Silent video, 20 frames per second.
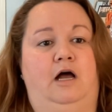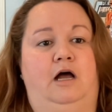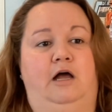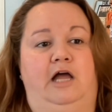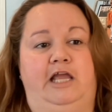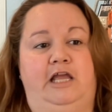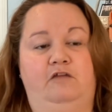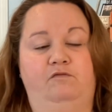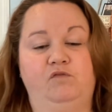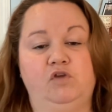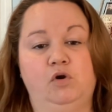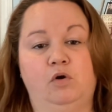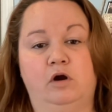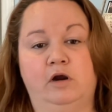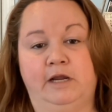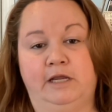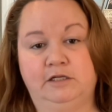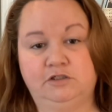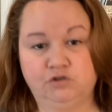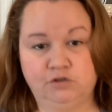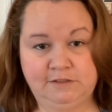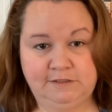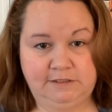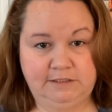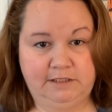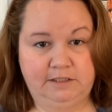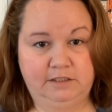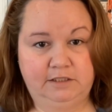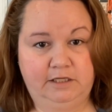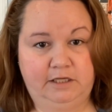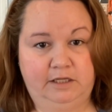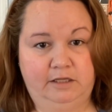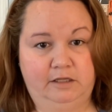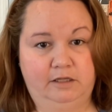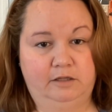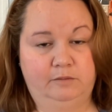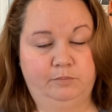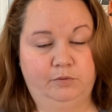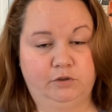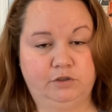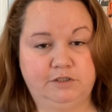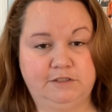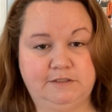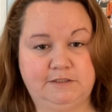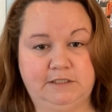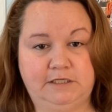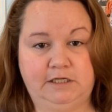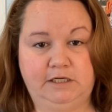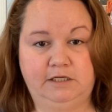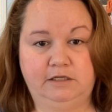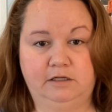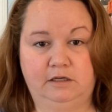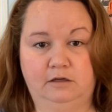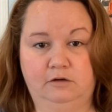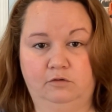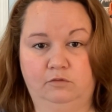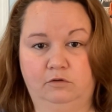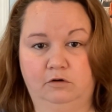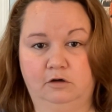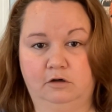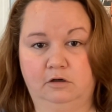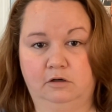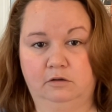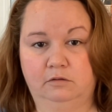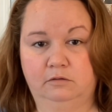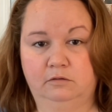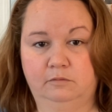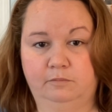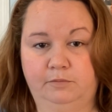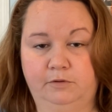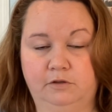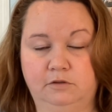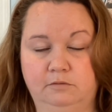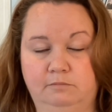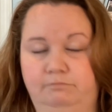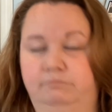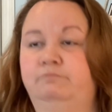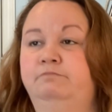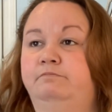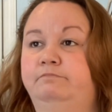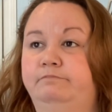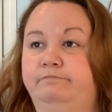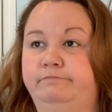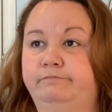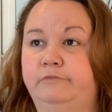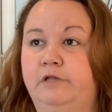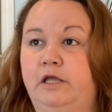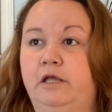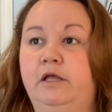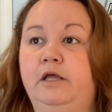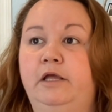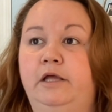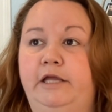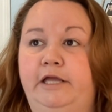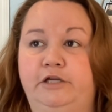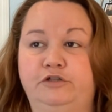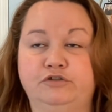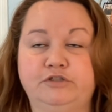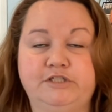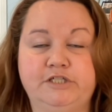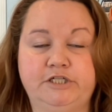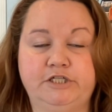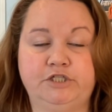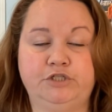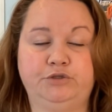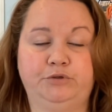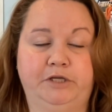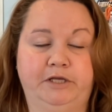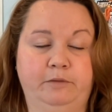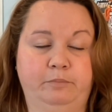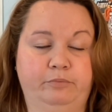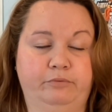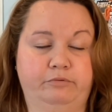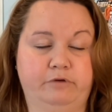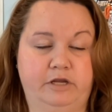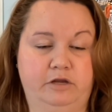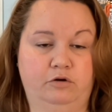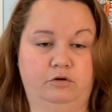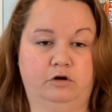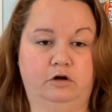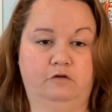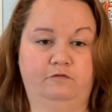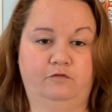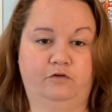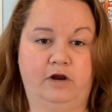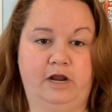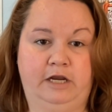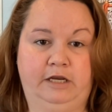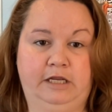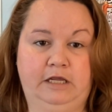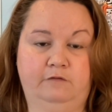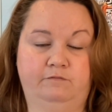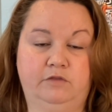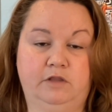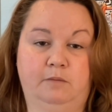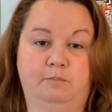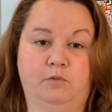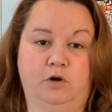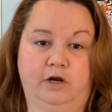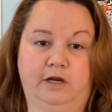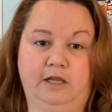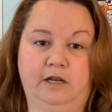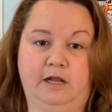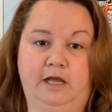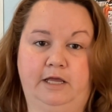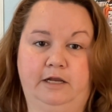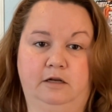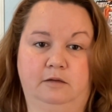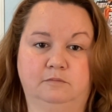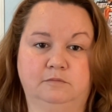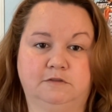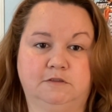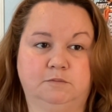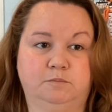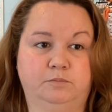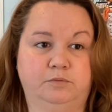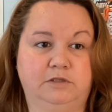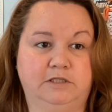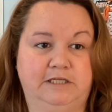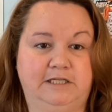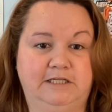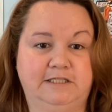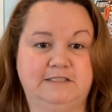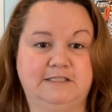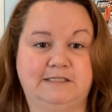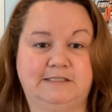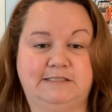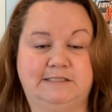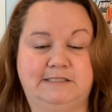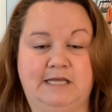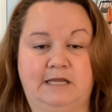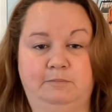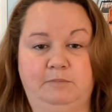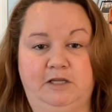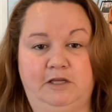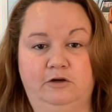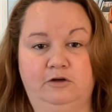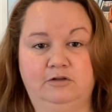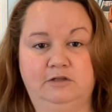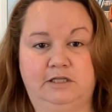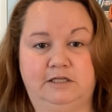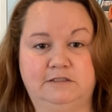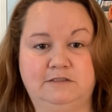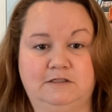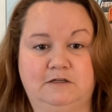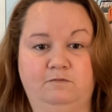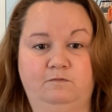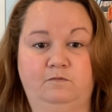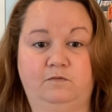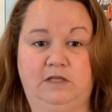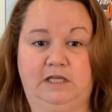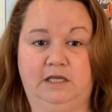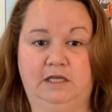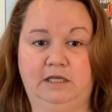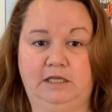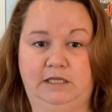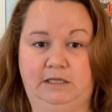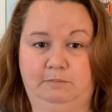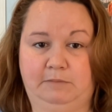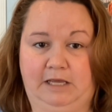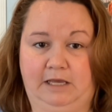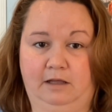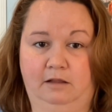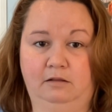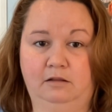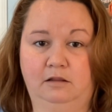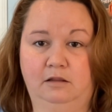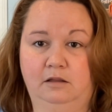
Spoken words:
If you are interested in purchasing or interested in doing a pre-order for any of the market items, please send me your list via email.